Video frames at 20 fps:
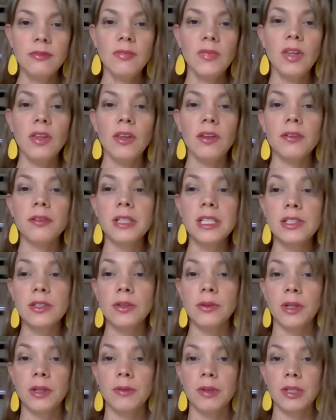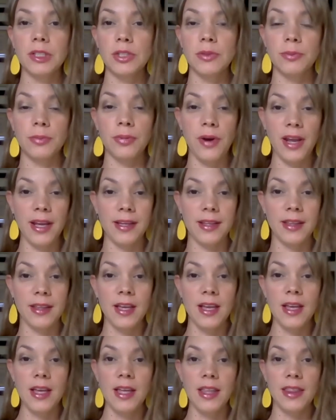The reason we want to break
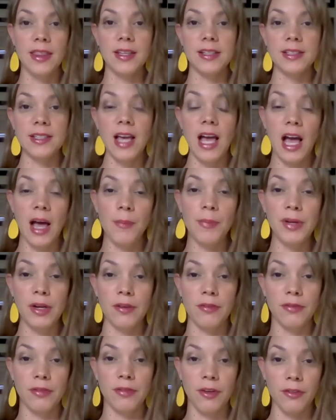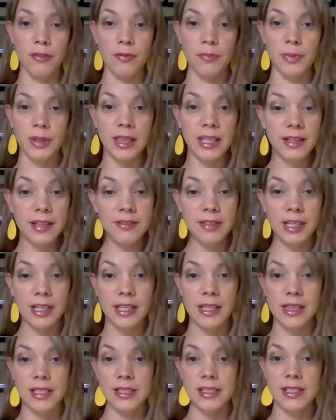this habit of believing in
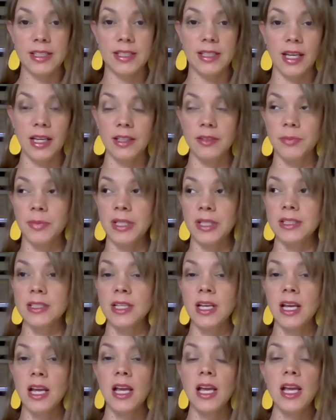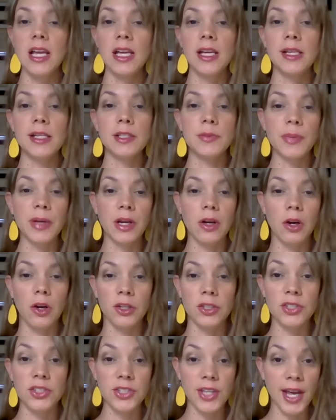these statements is
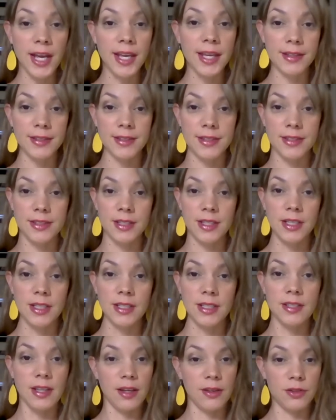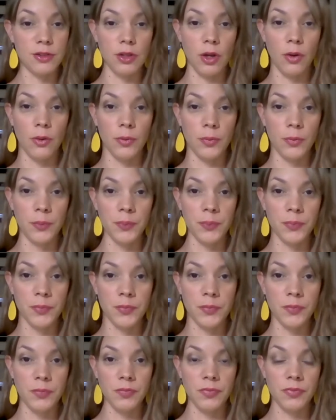because science says so.
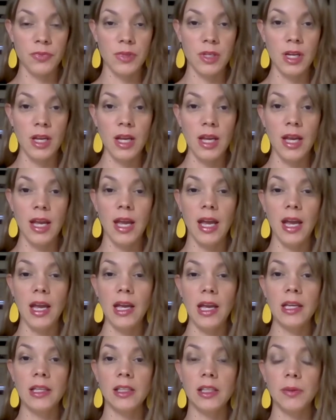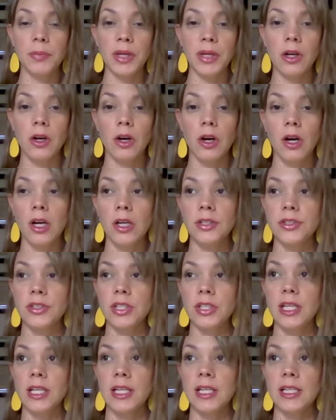And because
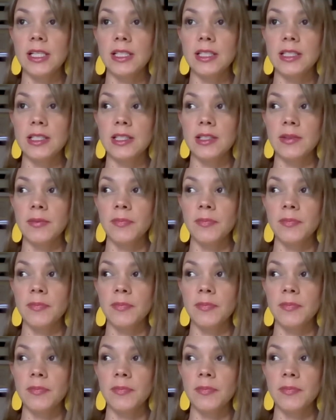it is